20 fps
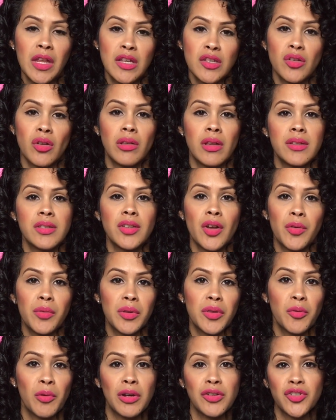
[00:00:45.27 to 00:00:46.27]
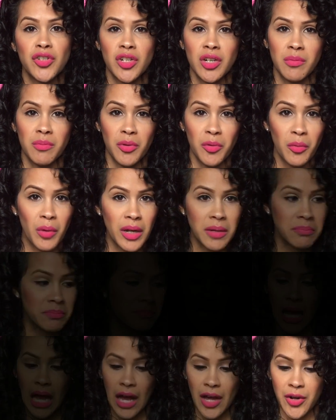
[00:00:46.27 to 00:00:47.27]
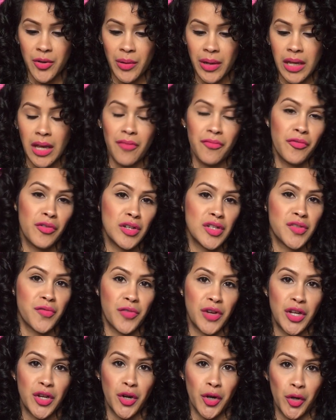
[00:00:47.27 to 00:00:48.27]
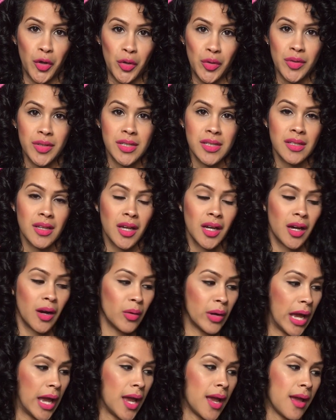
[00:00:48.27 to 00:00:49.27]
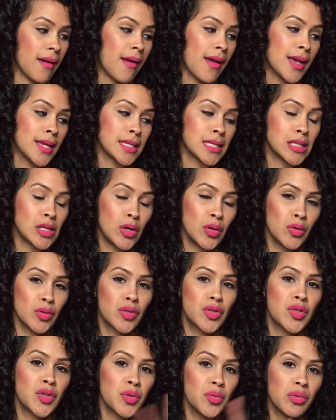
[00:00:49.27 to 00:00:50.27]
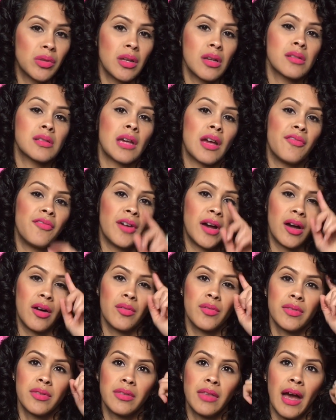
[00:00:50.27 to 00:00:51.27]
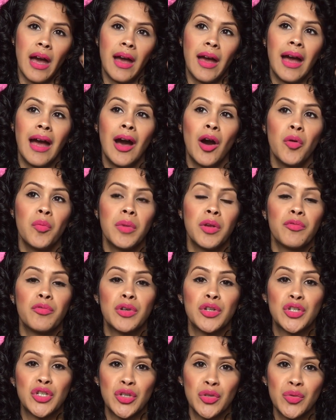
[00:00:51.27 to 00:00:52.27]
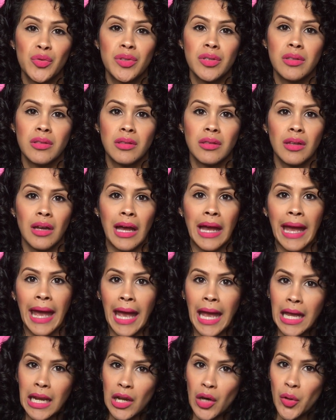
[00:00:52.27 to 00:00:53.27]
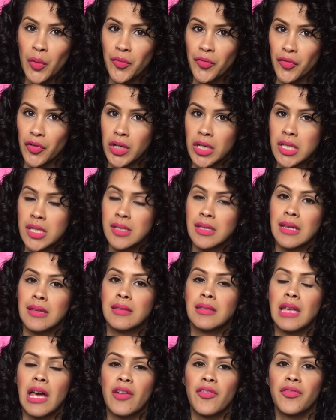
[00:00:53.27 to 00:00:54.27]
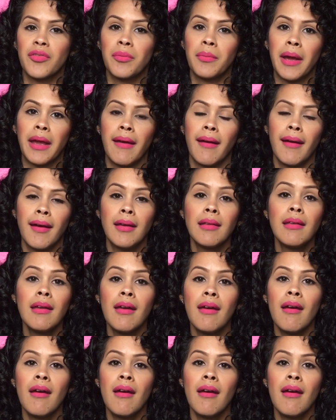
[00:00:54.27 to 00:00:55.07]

So let's start with question number 1. How do I get frizz-free curls? Okay, so 2 things I found that helped me reduce the halo frizz that sat over my head.